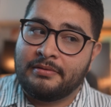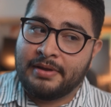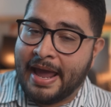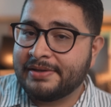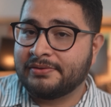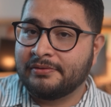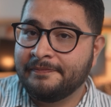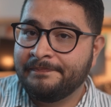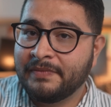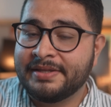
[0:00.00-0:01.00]
hassle.
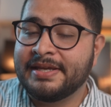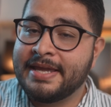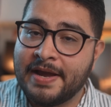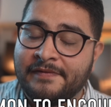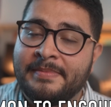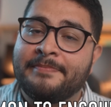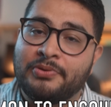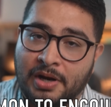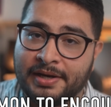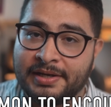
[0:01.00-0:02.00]
It's a government
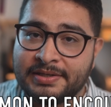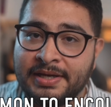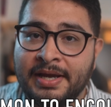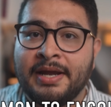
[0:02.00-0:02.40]
product.